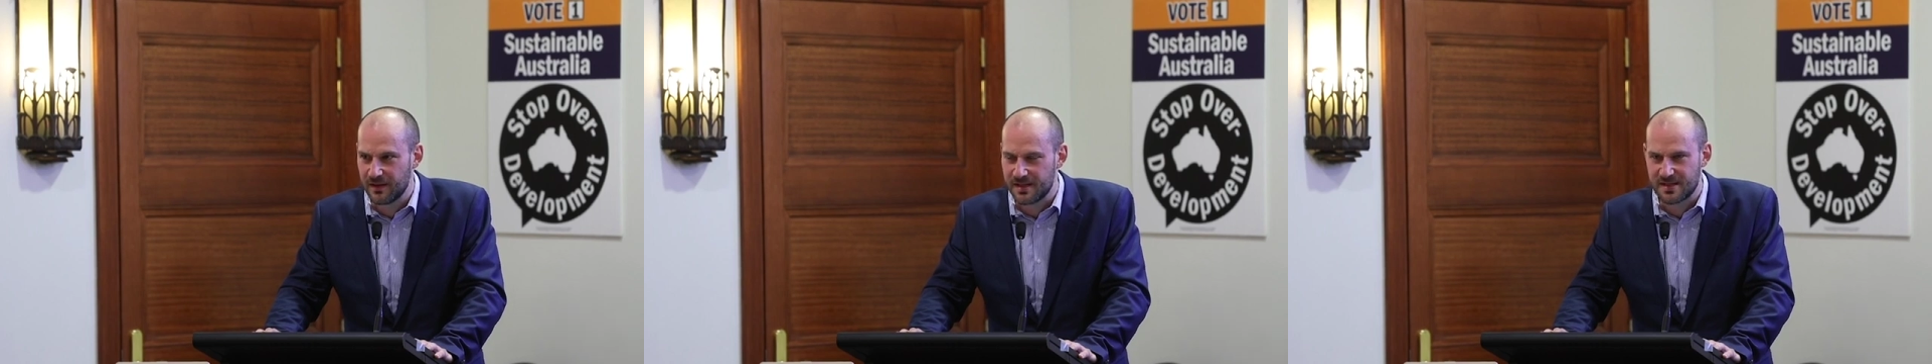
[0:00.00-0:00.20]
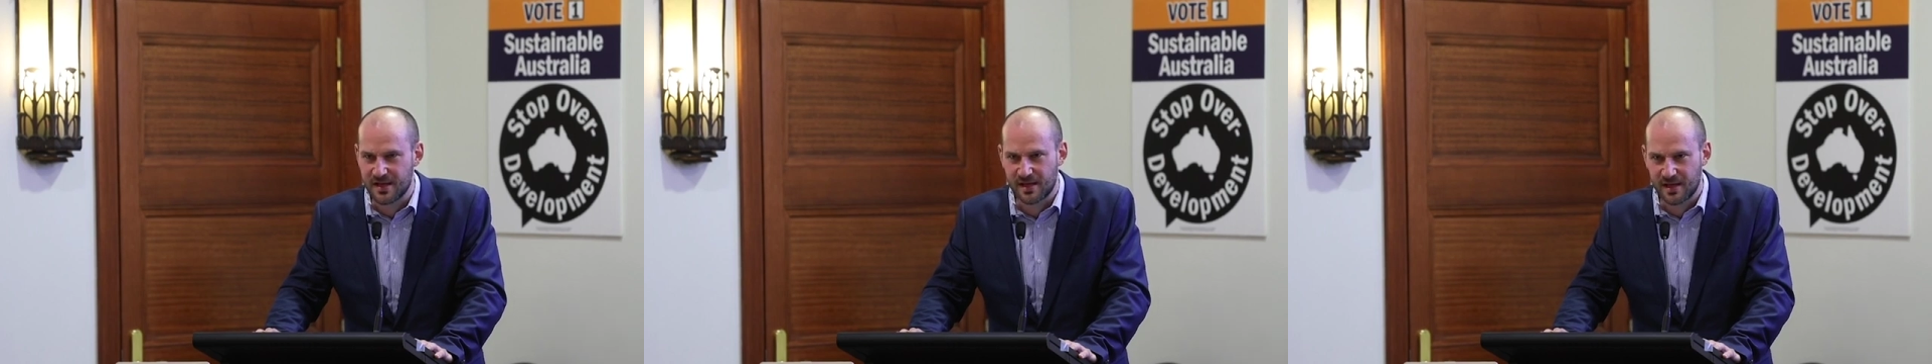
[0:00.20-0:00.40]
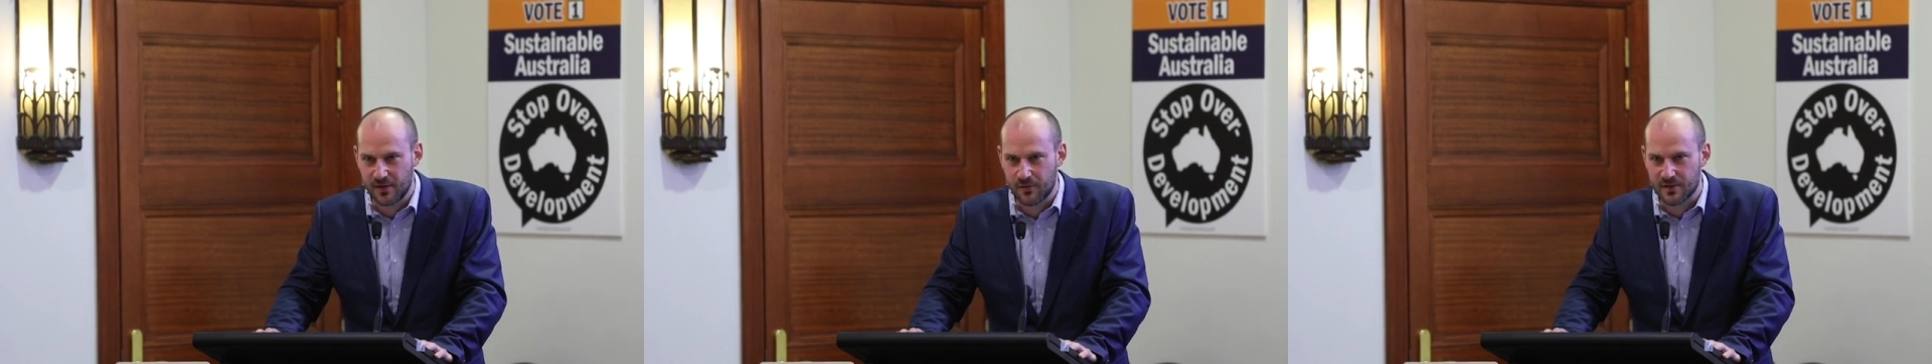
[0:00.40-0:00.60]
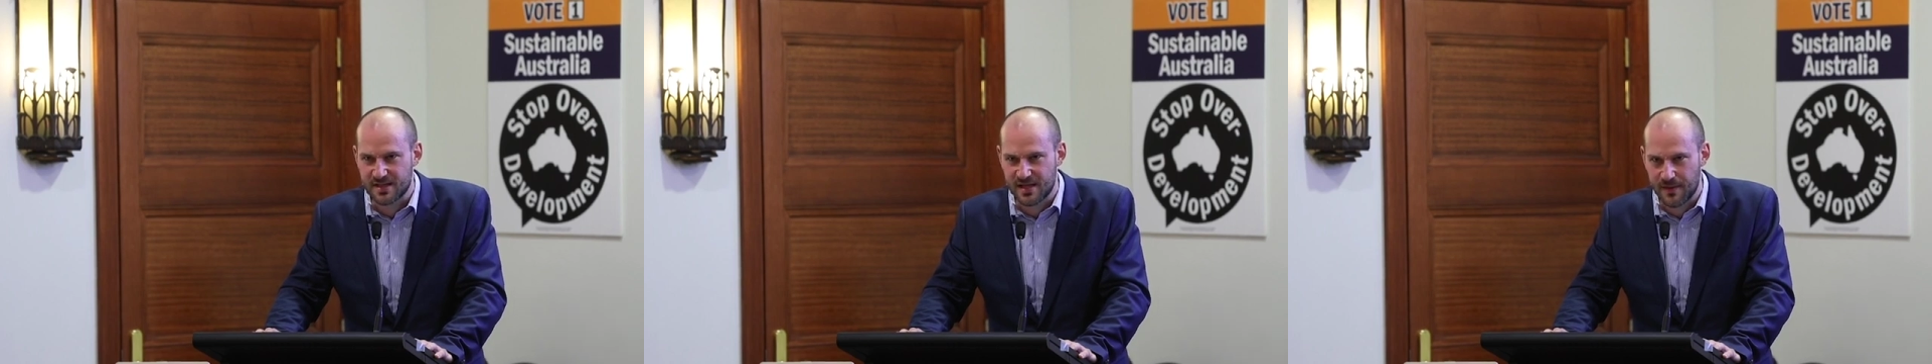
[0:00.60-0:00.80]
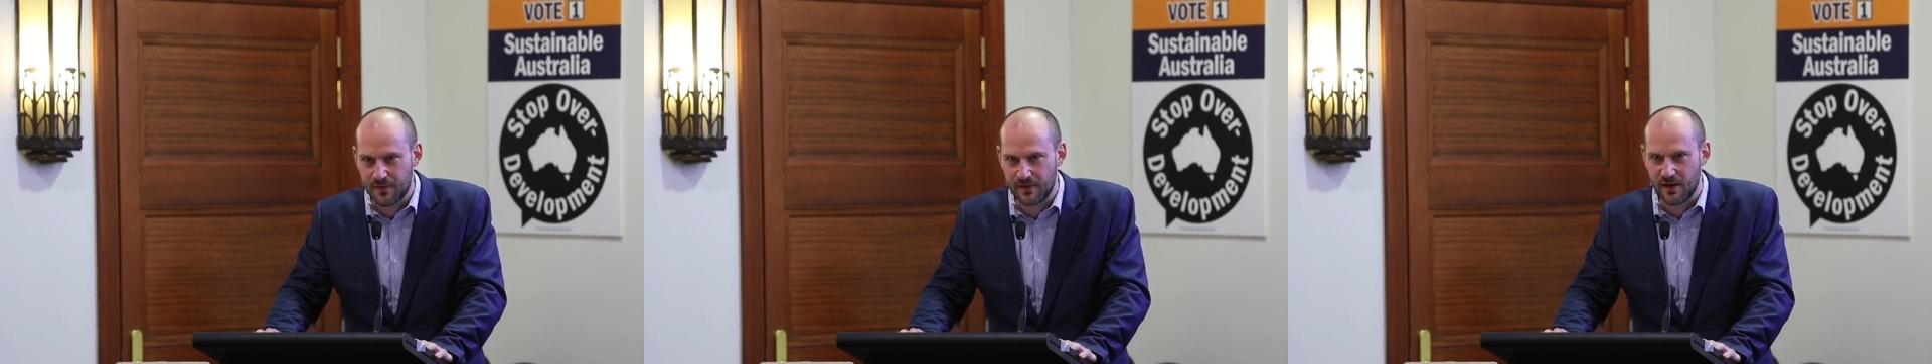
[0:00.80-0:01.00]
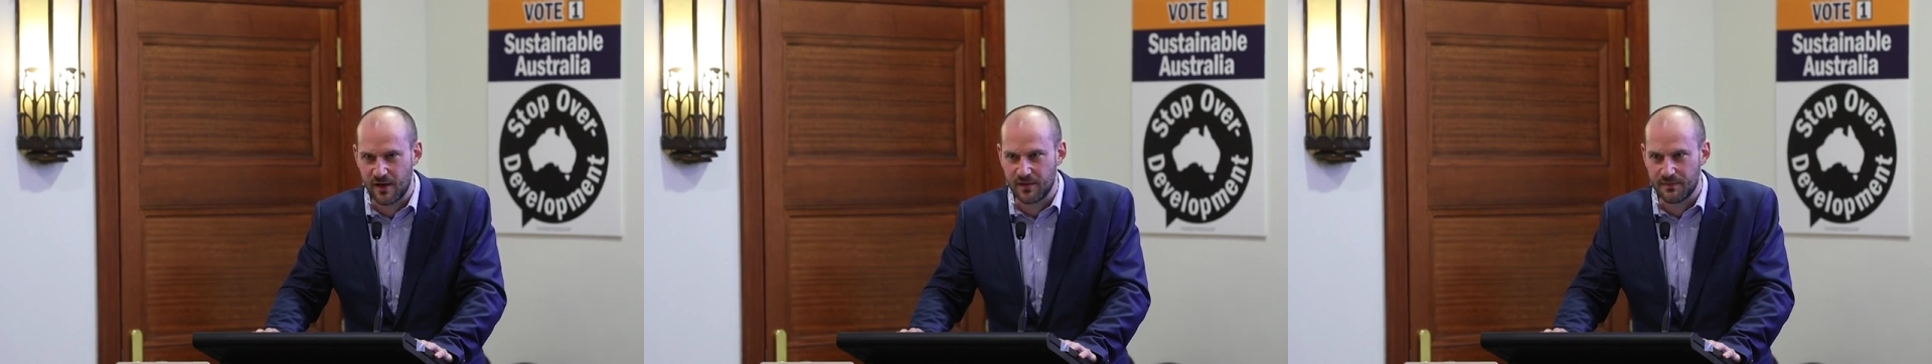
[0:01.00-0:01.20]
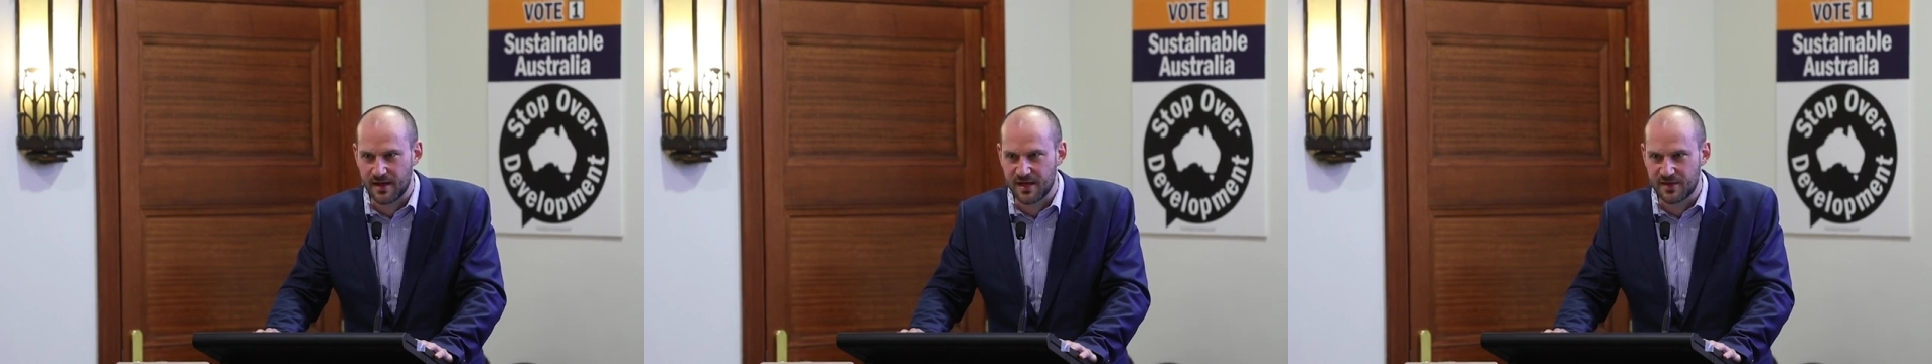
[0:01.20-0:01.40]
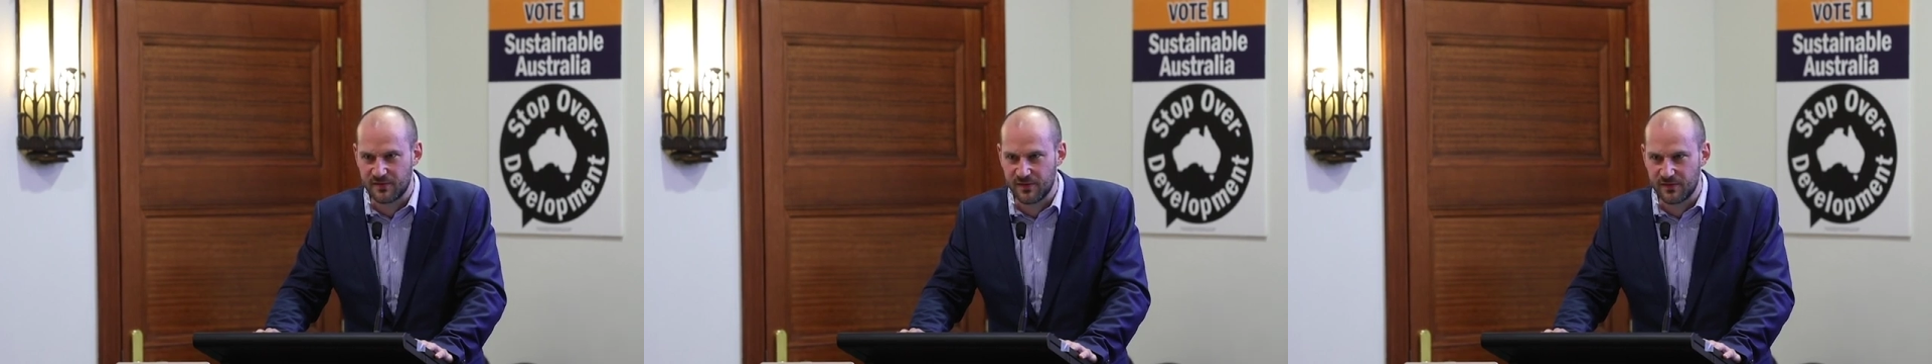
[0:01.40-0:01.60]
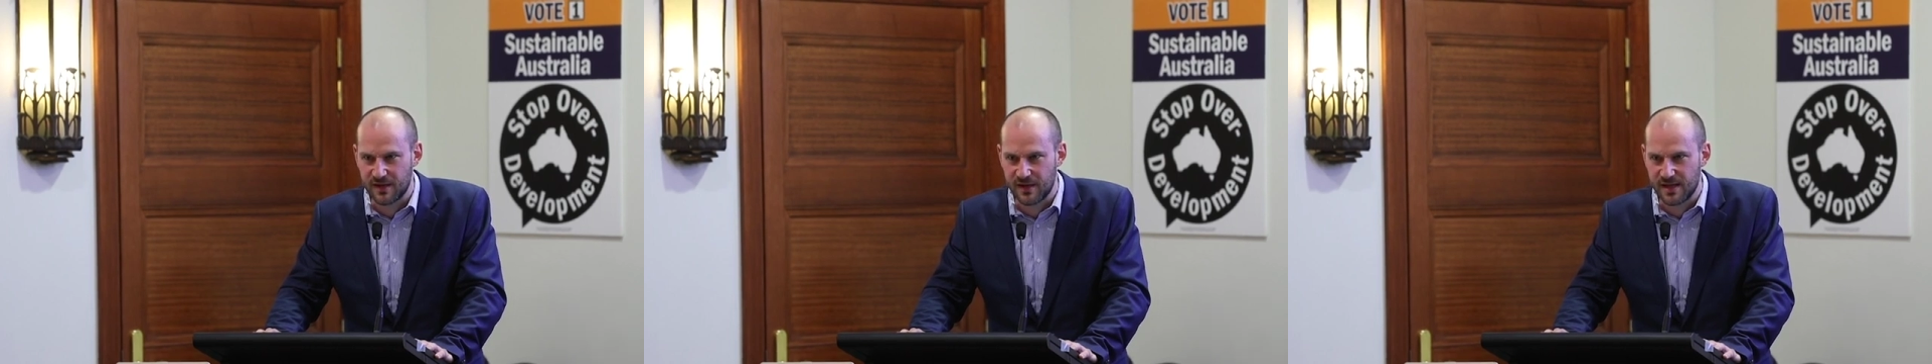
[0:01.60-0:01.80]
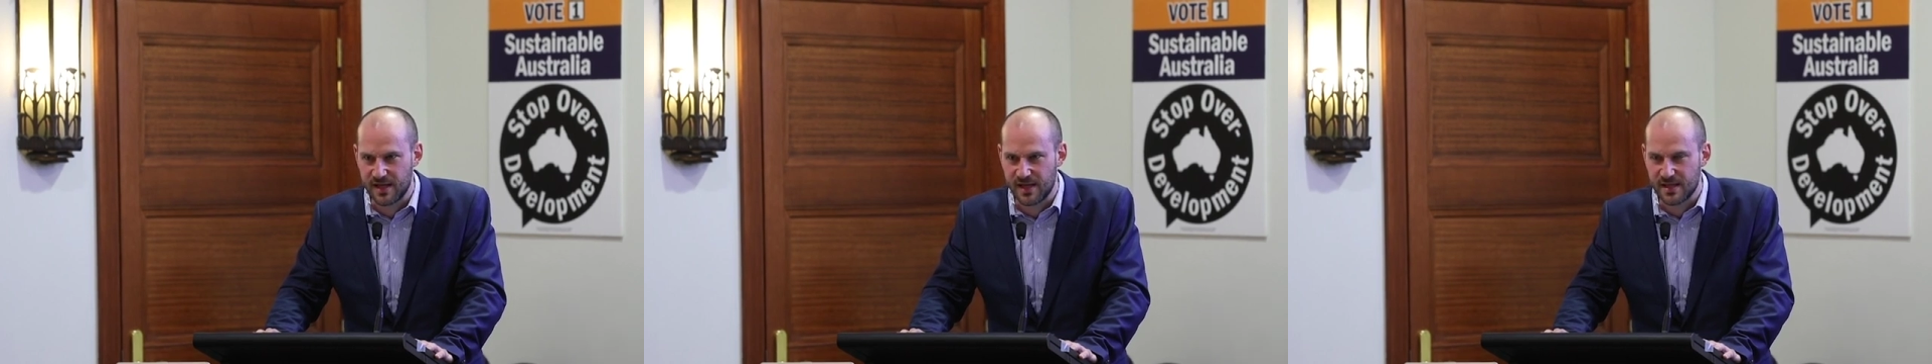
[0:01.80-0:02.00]
Exactly what's happened over the past
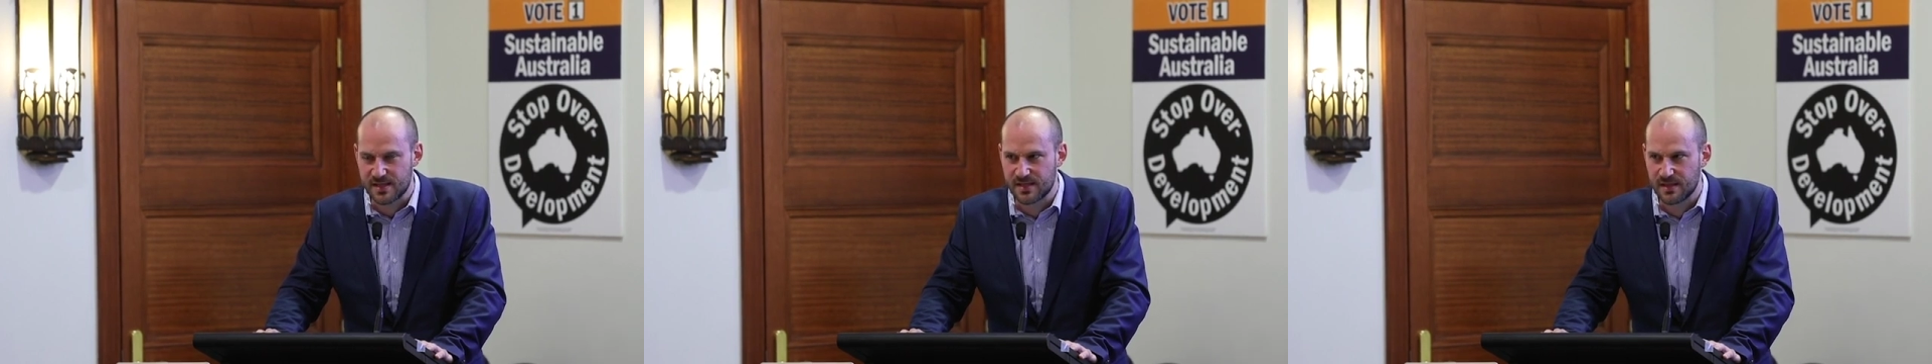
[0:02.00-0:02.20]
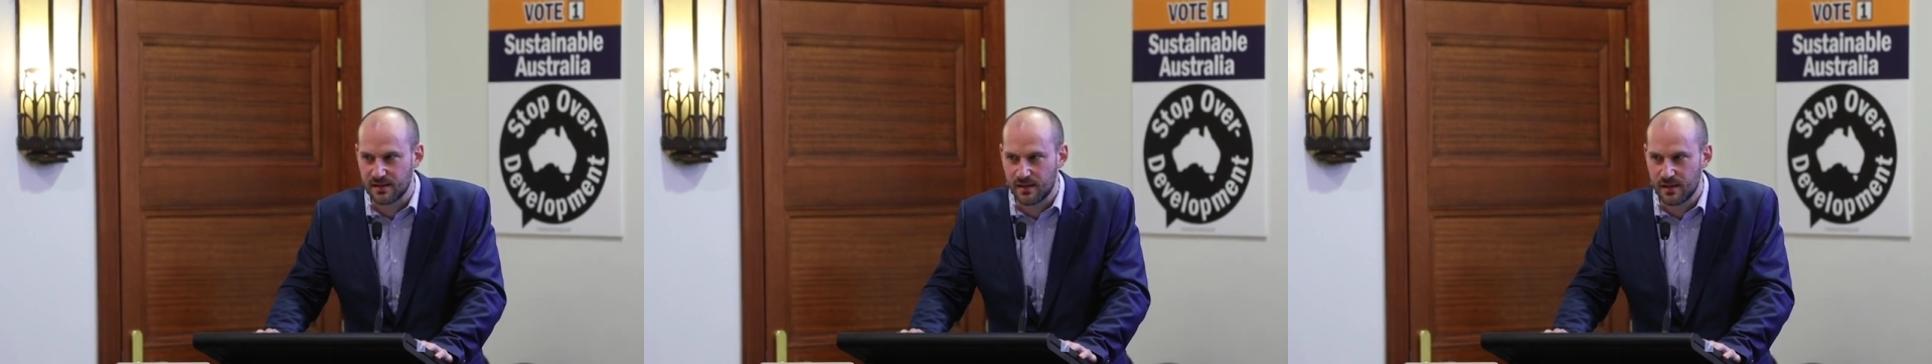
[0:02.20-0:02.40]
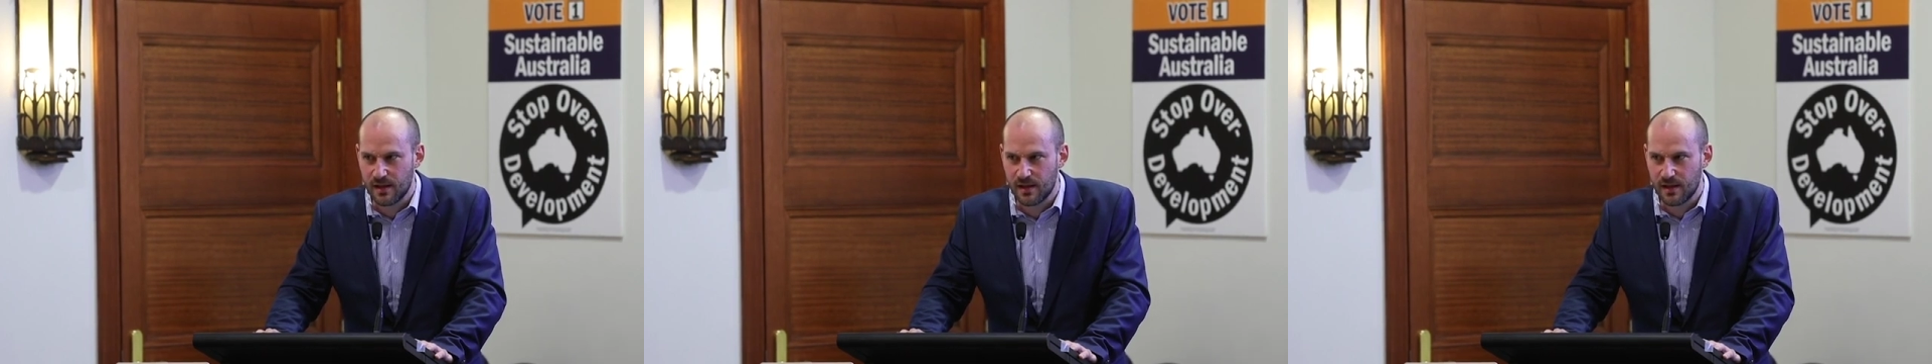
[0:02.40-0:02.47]
15 years.